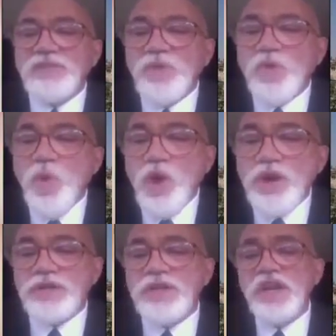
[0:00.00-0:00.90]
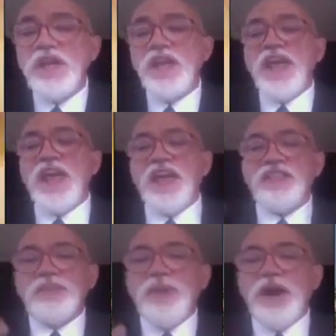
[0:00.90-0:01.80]
quarter and the
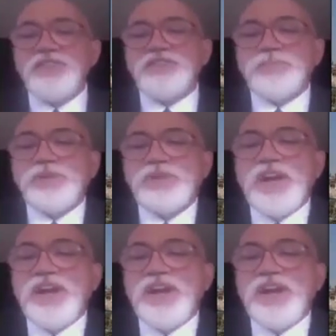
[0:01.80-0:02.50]
possible